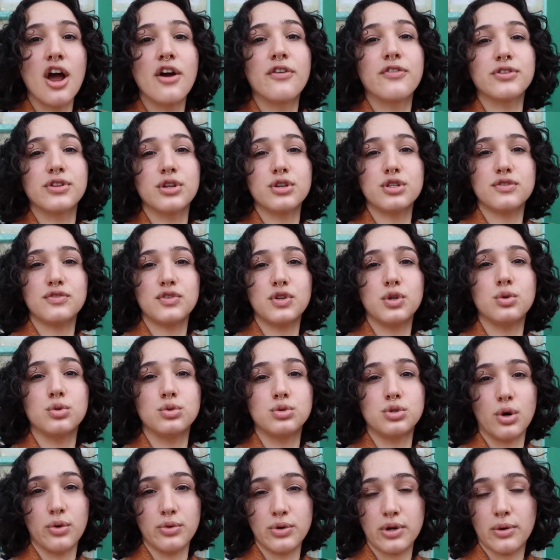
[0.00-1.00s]
For those of you who
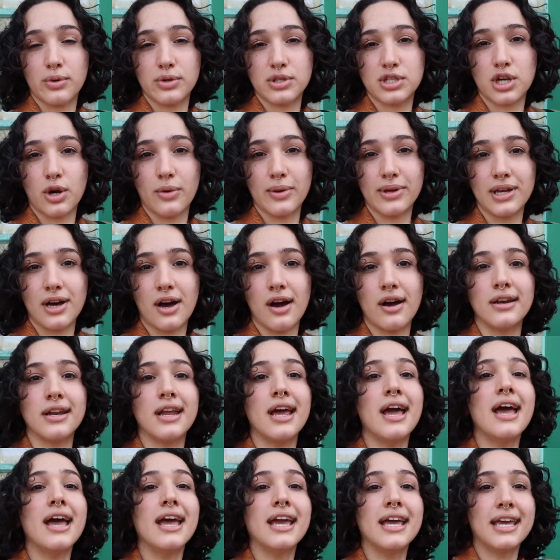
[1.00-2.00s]
don't know what's going on,
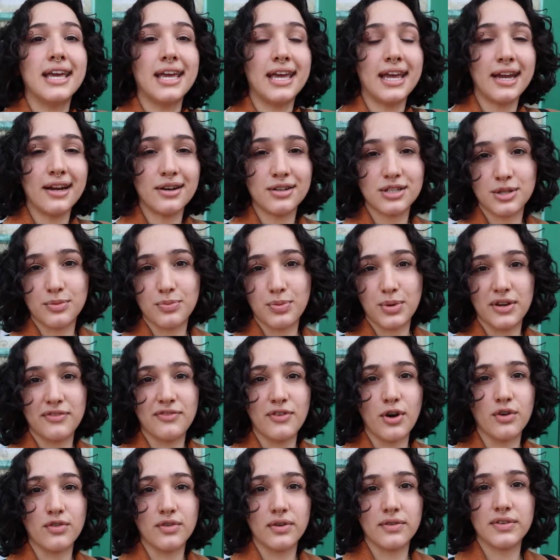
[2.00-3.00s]
here's a brief
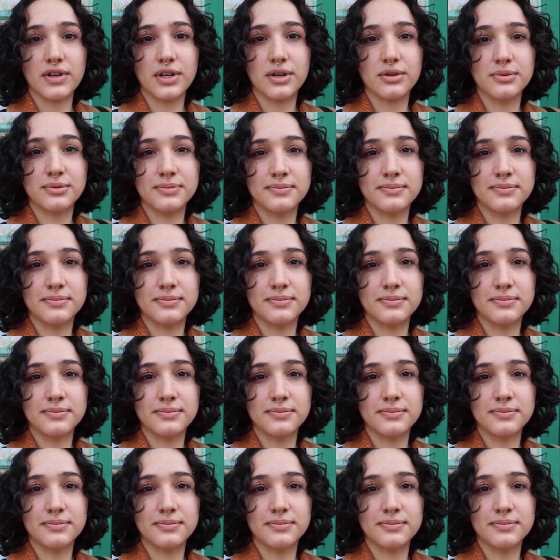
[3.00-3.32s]
overview.